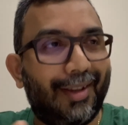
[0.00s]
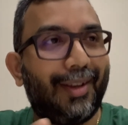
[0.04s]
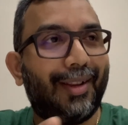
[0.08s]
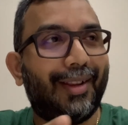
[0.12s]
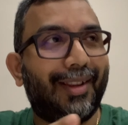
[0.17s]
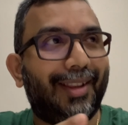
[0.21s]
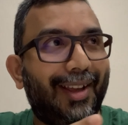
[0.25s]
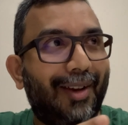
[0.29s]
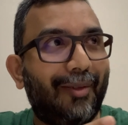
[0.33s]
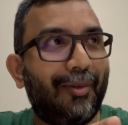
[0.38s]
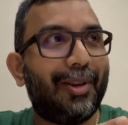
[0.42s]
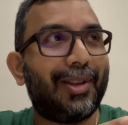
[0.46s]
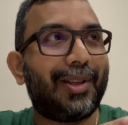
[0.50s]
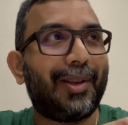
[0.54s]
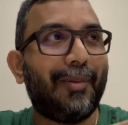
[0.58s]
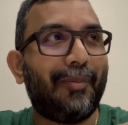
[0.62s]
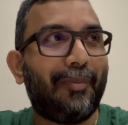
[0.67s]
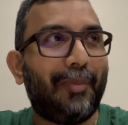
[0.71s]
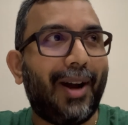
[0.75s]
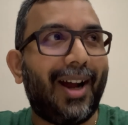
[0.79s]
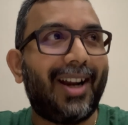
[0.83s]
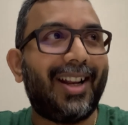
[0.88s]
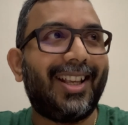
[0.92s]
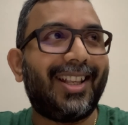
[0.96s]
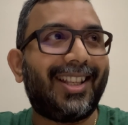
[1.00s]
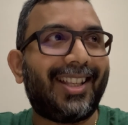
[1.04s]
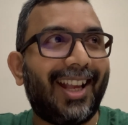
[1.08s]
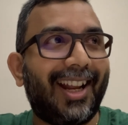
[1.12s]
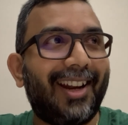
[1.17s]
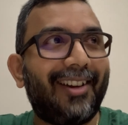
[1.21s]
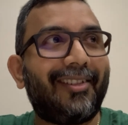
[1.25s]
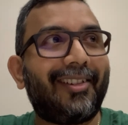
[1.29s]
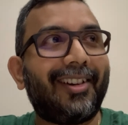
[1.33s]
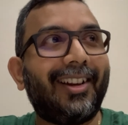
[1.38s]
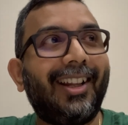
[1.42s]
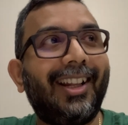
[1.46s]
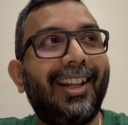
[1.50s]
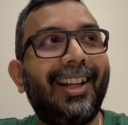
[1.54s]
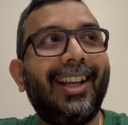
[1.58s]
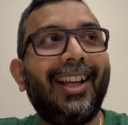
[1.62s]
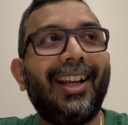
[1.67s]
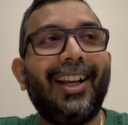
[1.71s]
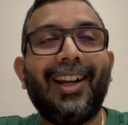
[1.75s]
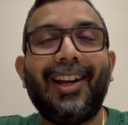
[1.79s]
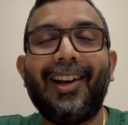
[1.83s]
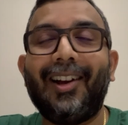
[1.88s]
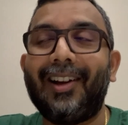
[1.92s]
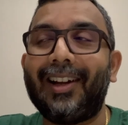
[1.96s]
there was a party central,
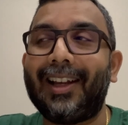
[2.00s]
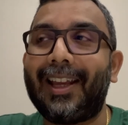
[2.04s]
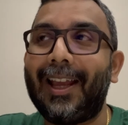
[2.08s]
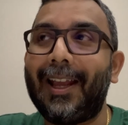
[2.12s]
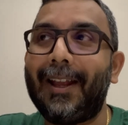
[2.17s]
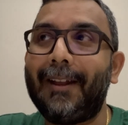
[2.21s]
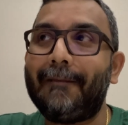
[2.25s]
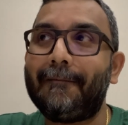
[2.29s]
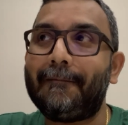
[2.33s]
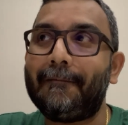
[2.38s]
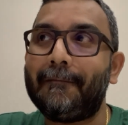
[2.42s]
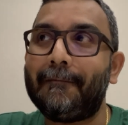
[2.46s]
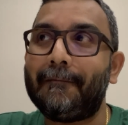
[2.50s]
okay.